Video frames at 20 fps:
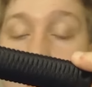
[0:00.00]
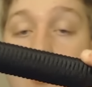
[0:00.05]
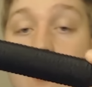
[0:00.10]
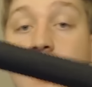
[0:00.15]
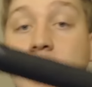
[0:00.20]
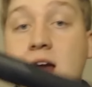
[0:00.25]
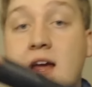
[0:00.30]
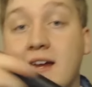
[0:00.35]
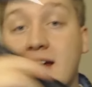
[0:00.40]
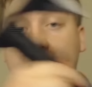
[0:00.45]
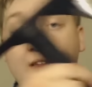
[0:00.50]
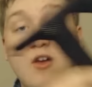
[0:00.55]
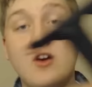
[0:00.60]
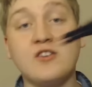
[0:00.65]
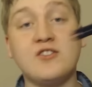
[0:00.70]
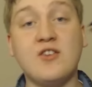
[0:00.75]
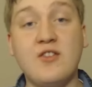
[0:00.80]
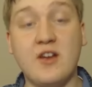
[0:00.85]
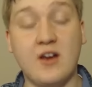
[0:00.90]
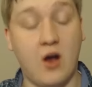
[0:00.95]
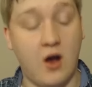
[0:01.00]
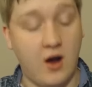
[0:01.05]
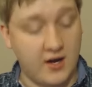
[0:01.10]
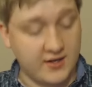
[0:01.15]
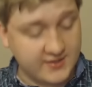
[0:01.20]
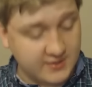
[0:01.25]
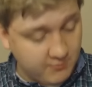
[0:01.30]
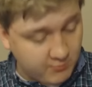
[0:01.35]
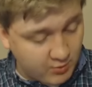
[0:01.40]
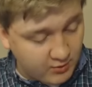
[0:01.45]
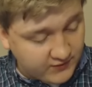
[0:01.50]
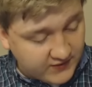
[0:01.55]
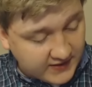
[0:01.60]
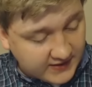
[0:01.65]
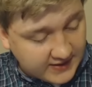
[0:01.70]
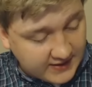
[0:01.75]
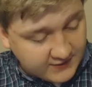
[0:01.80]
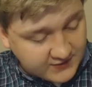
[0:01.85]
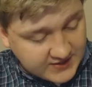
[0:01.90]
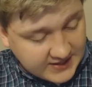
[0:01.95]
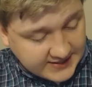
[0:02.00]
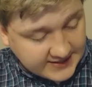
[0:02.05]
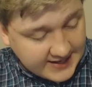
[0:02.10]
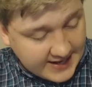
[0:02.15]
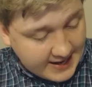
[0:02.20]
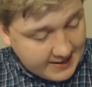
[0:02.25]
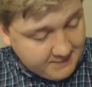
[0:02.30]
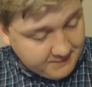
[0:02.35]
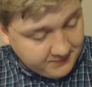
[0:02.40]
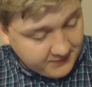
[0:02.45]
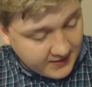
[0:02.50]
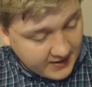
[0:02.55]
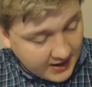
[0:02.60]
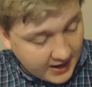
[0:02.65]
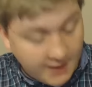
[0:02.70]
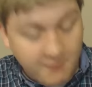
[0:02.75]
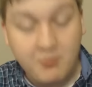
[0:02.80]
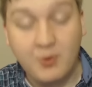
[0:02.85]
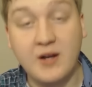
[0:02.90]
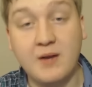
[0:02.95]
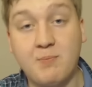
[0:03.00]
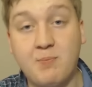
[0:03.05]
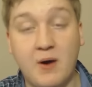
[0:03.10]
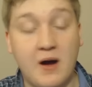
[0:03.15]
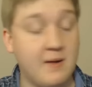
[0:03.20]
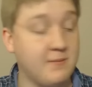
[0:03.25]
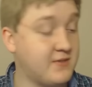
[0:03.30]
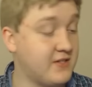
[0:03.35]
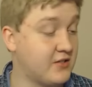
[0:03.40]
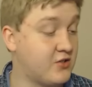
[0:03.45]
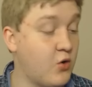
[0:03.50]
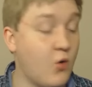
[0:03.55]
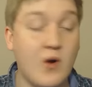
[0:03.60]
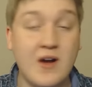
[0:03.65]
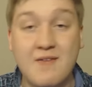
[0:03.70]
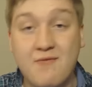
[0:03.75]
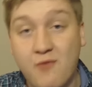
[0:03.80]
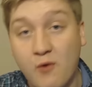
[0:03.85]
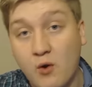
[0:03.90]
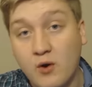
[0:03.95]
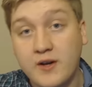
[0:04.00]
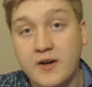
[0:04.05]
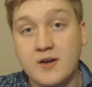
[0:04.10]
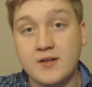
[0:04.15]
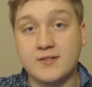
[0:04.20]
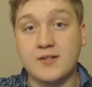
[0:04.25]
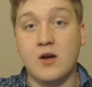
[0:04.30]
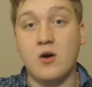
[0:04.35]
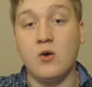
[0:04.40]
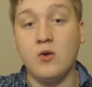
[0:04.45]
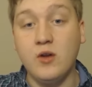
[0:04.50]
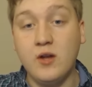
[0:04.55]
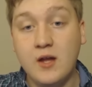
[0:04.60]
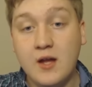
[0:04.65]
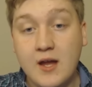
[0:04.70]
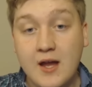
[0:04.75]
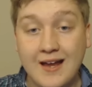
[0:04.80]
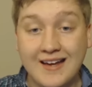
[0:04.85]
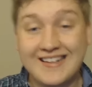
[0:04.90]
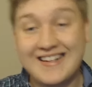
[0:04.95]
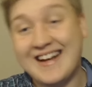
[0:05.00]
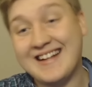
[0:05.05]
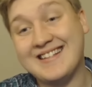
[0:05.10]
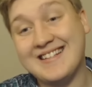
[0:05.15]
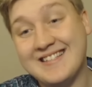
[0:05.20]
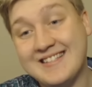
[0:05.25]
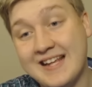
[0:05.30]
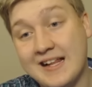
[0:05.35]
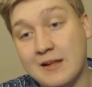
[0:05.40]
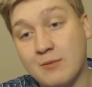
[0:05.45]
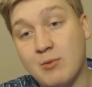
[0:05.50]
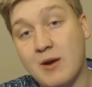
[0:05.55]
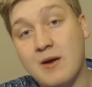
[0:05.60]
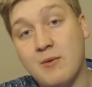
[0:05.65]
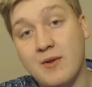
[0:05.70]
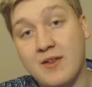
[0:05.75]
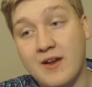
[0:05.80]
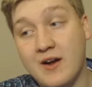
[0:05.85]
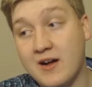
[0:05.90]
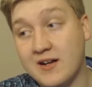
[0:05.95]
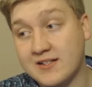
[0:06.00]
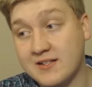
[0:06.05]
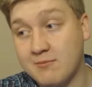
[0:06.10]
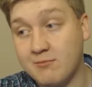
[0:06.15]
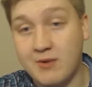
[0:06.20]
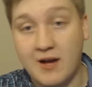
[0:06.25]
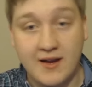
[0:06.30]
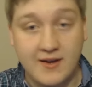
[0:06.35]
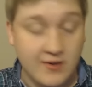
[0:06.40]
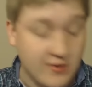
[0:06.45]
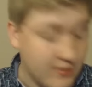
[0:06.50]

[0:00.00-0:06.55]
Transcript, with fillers: So, yeah, those are the awesome birthday gifts I got. I'm pretty pumped. 24 years old. Got to celebrate with an awesome